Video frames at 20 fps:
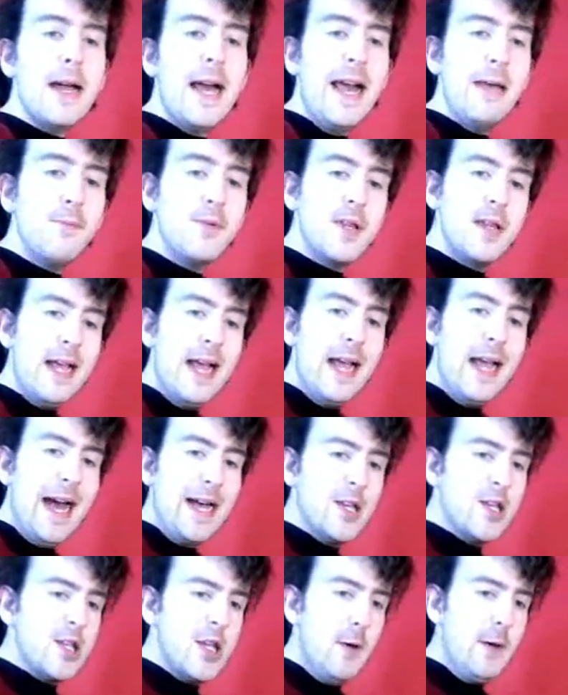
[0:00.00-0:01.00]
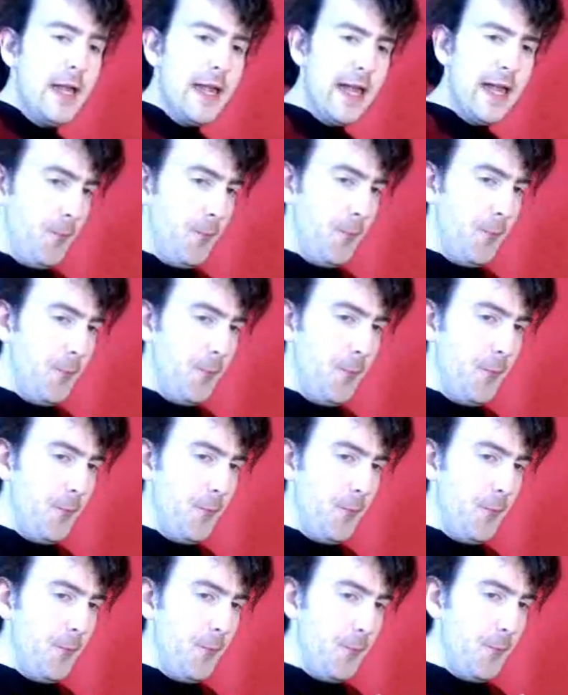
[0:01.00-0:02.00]
Okay, so we're going to go through it
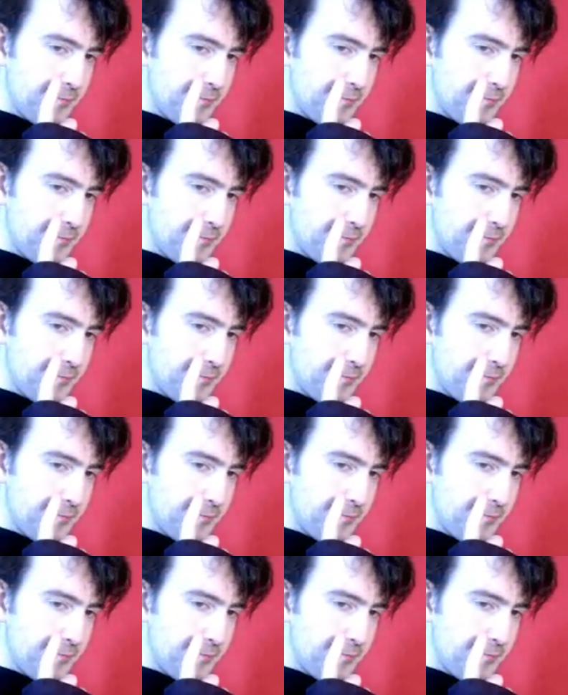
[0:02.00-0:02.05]
all